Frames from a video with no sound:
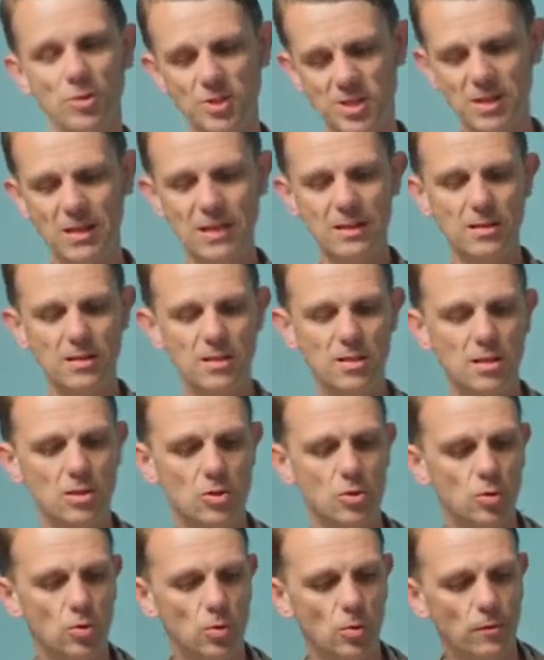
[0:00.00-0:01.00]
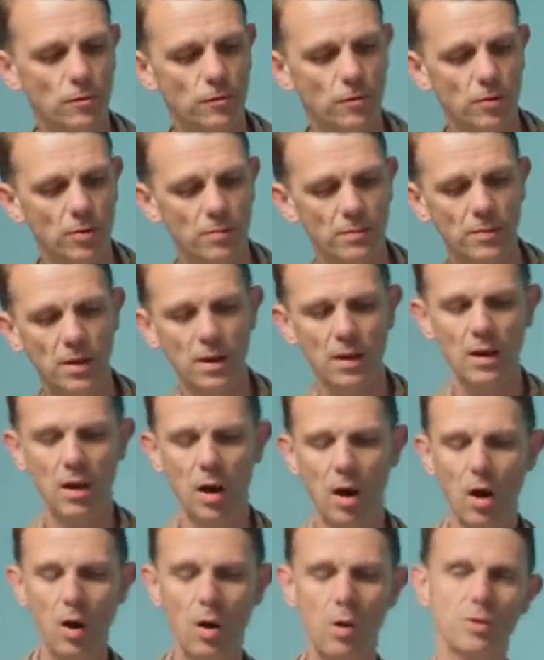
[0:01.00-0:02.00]
Once again, this is drawn from
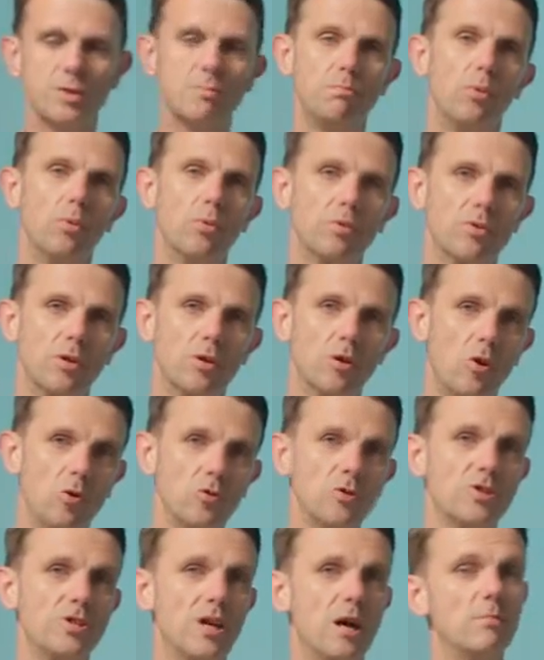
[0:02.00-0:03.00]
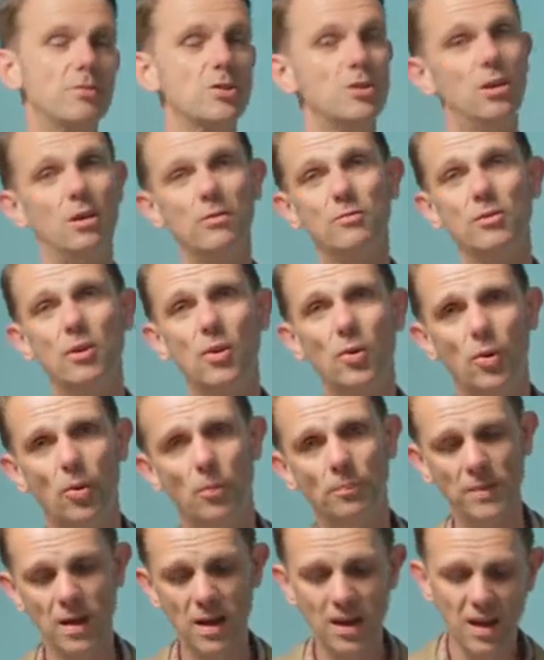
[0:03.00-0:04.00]
Hart's book, The Concept of
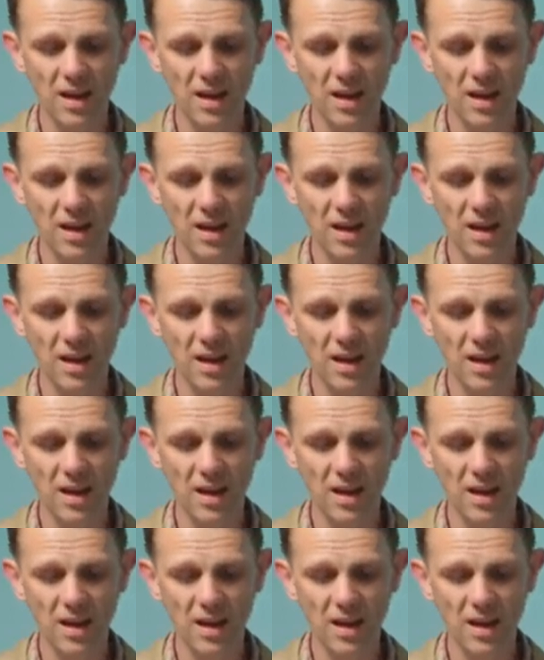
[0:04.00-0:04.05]
Law,